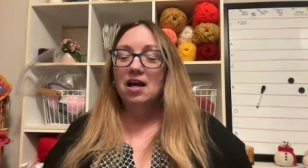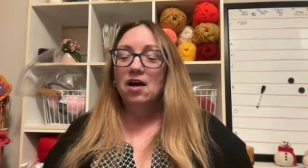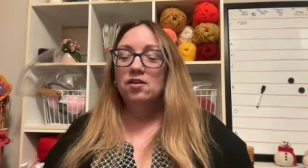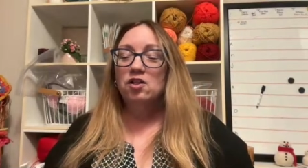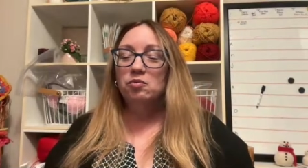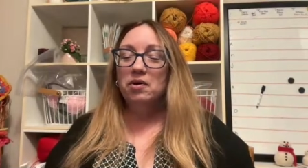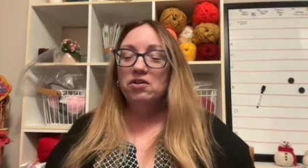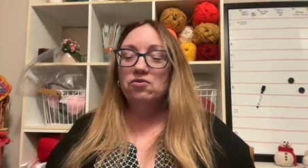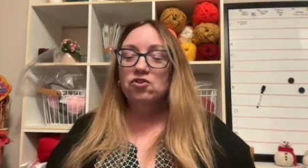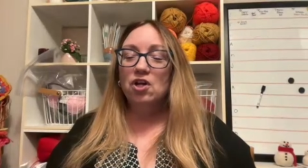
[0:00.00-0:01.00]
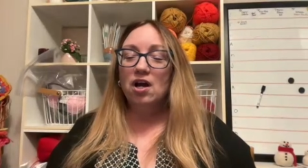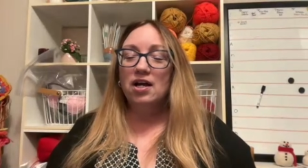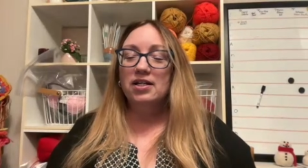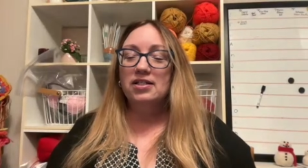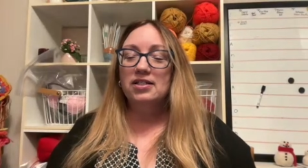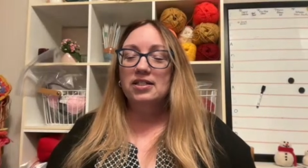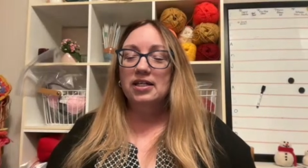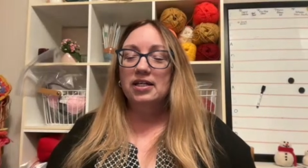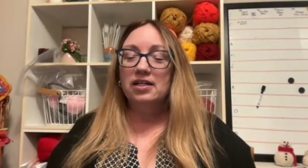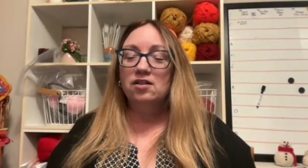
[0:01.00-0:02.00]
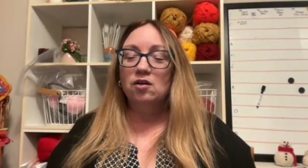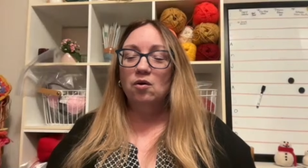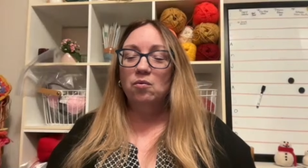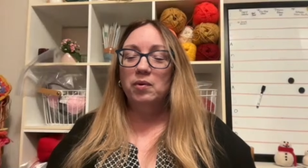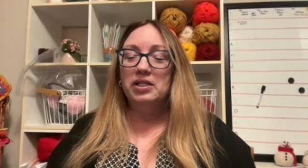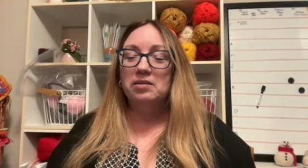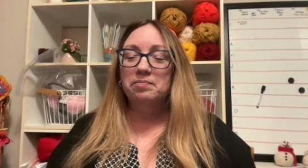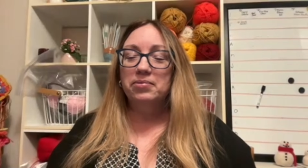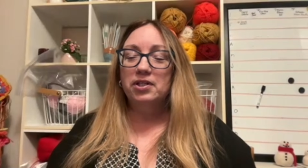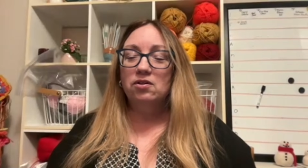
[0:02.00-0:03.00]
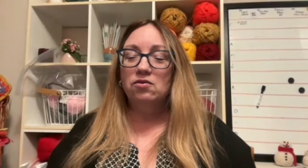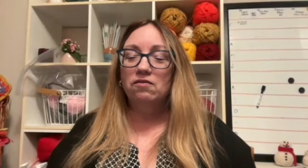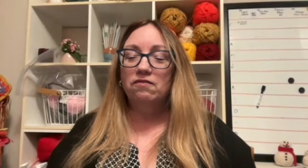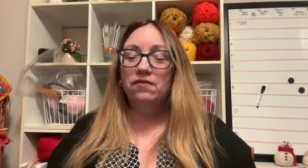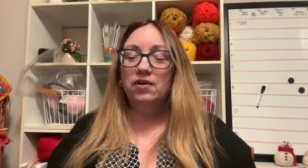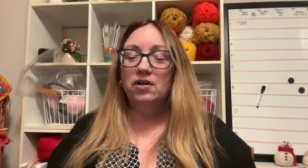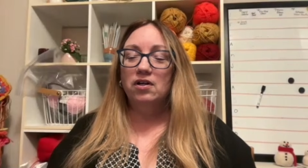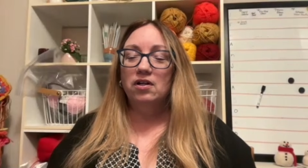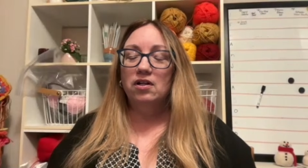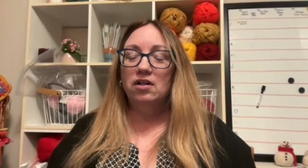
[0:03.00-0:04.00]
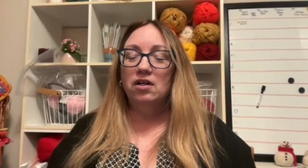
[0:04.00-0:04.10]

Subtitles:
The sweater Dawn did was beautiful.